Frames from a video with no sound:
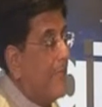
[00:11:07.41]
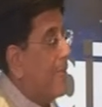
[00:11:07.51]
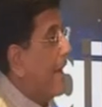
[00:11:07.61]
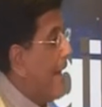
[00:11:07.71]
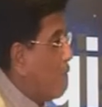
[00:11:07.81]

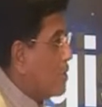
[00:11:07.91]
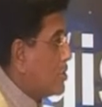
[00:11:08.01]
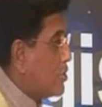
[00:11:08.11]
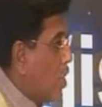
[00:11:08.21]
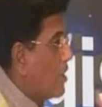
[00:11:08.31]
where I
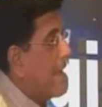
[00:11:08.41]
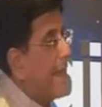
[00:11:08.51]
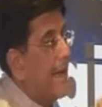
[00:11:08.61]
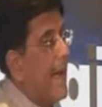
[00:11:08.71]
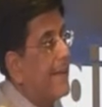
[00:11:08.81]
was not
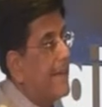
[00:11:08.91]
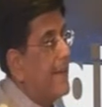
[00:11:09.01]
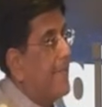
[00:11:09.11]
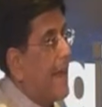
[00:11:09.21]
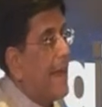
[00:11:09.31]

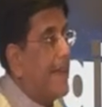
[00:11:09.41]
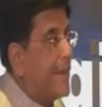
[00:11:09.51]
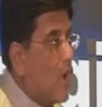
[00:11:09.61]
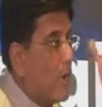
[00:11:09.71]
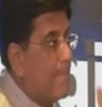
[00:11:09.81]
enlightened, where I
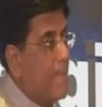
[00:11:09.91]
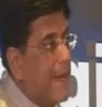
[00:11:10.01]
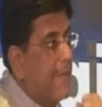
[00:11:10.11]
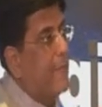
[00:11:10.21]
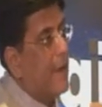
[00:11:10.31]
did not
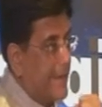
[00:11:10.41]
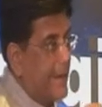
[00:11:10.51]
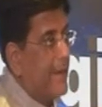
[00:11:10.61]
benefit